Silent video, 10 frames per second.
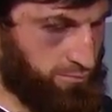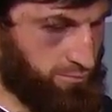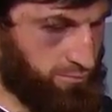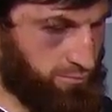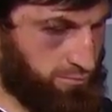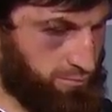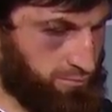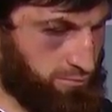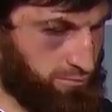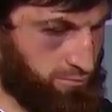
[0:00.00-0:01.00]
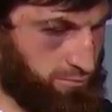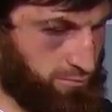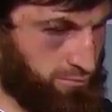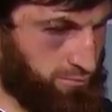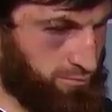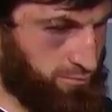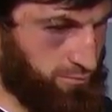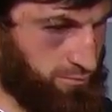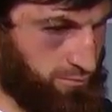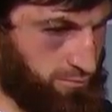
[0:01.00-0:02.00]

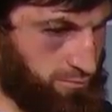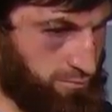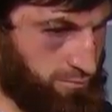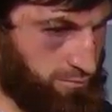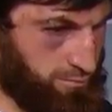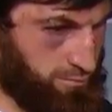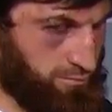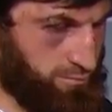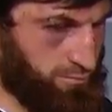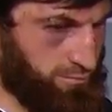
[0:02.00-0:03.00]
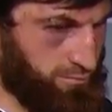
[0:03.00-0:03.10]
The person shown says nothing.